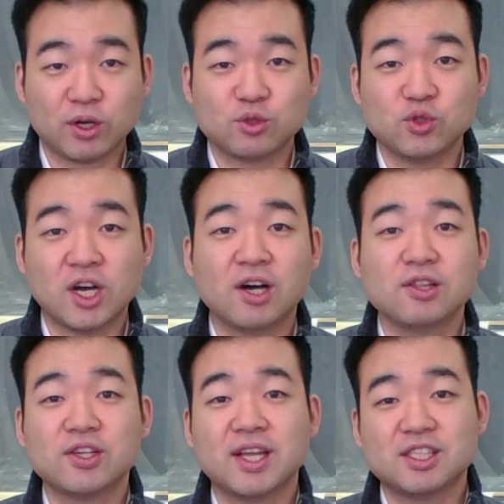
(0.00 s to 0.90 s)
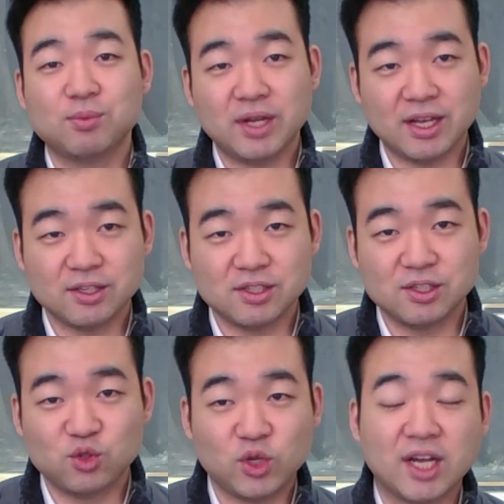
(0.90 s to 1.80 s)
Do not look at someone else's.
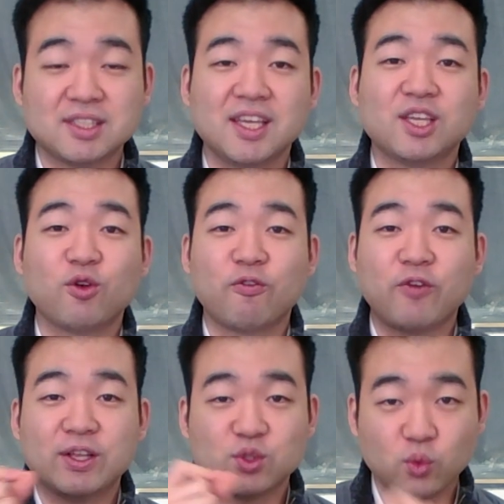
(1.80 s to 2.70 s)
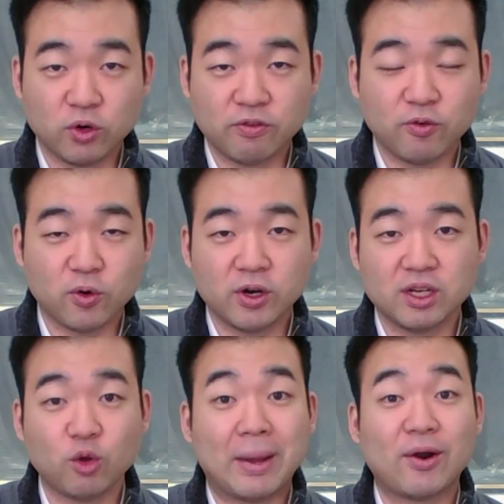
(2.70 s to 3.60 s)
Do not take your friend's word for it,
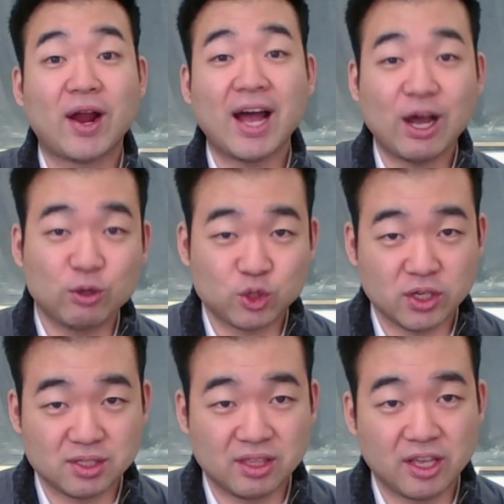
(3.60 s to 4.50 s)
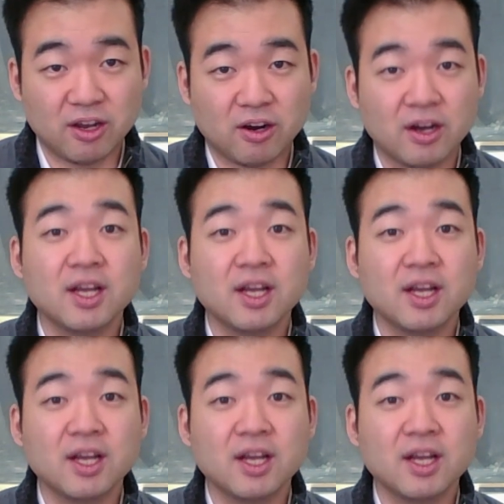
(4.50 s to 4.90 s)
no matter how trusting they are.